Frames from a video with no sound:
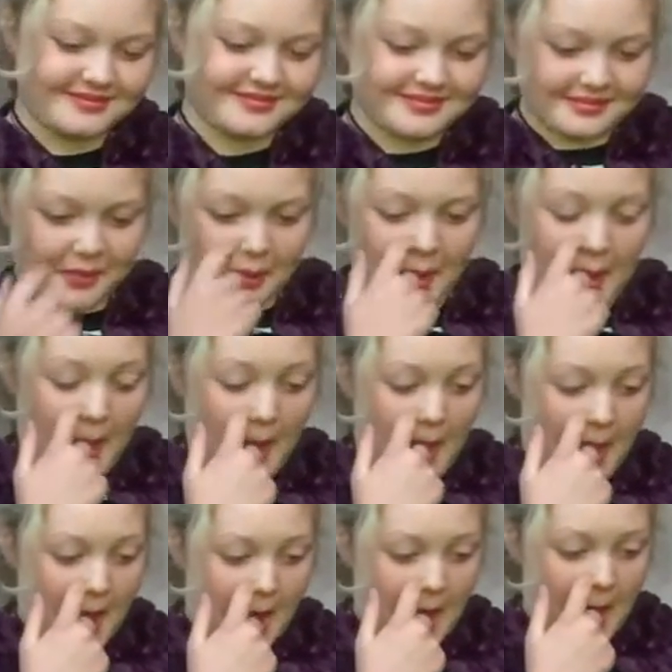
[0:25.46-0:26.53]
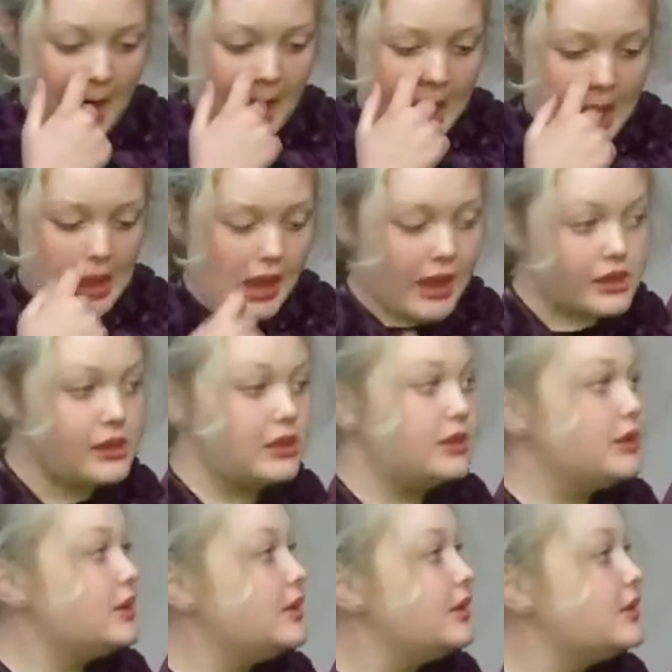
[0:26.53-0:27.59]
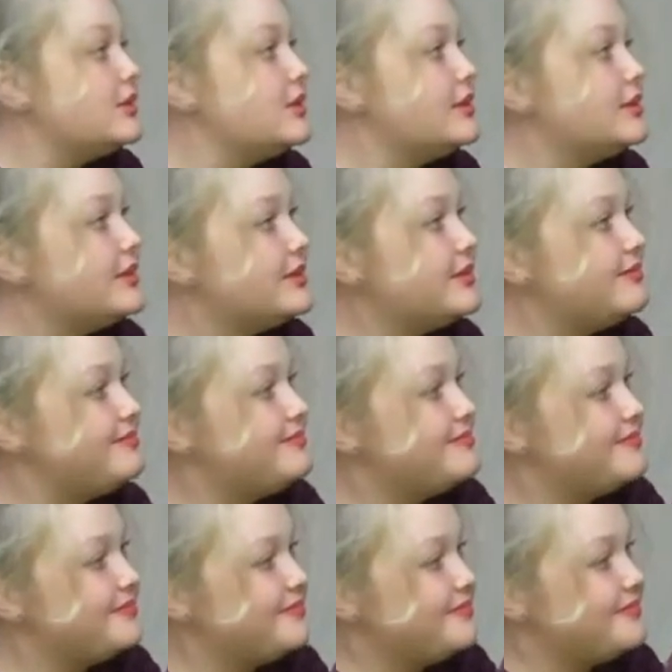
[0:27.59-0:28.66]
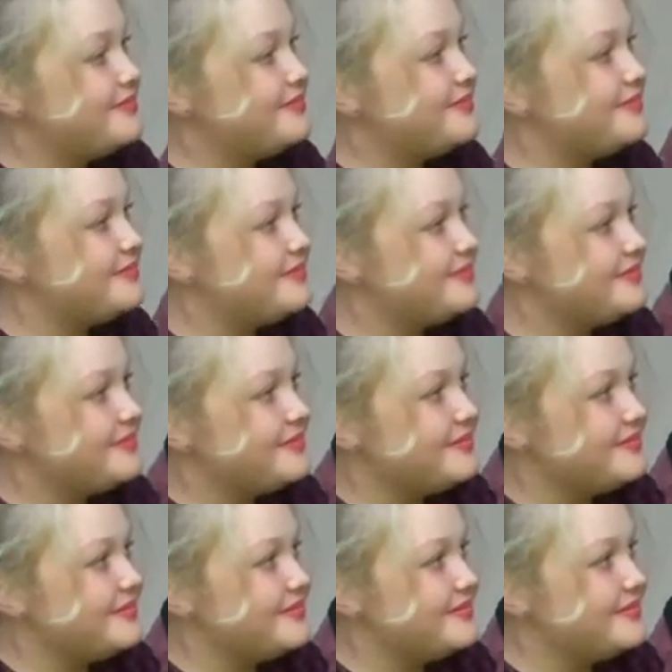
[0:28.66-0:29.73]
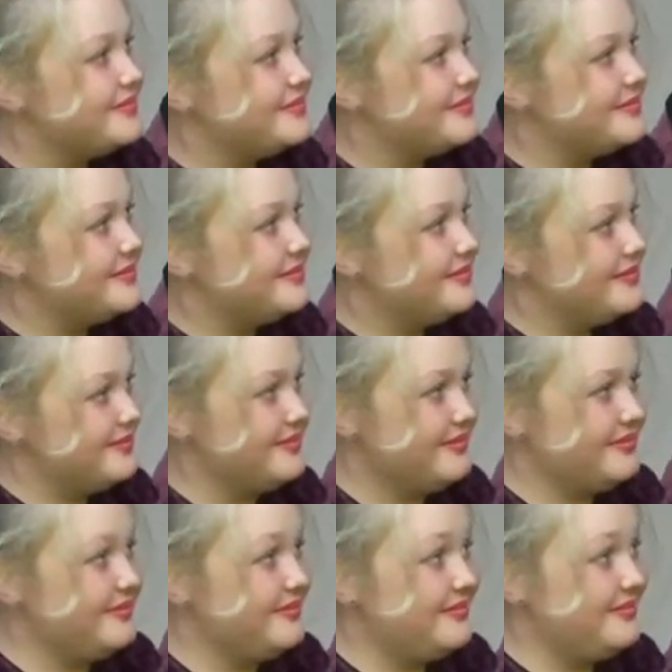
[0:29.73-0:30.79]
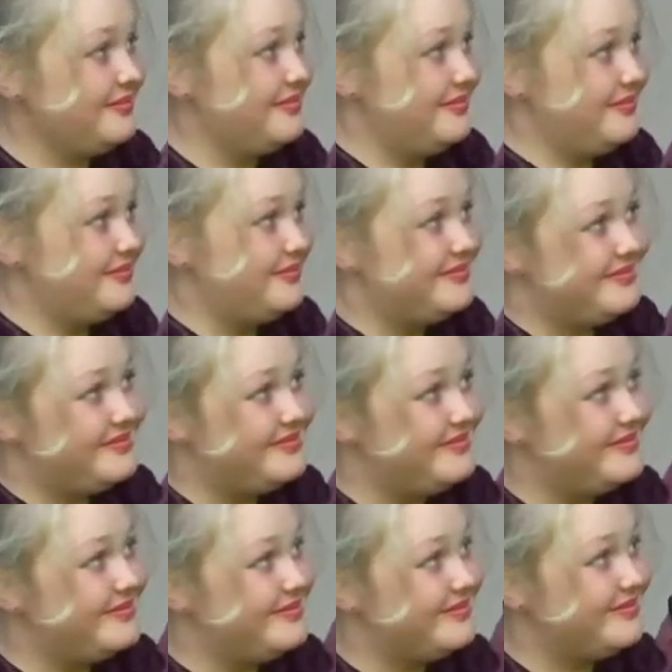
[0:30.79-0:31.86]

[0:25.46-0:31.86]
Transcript: The person shown says nothing.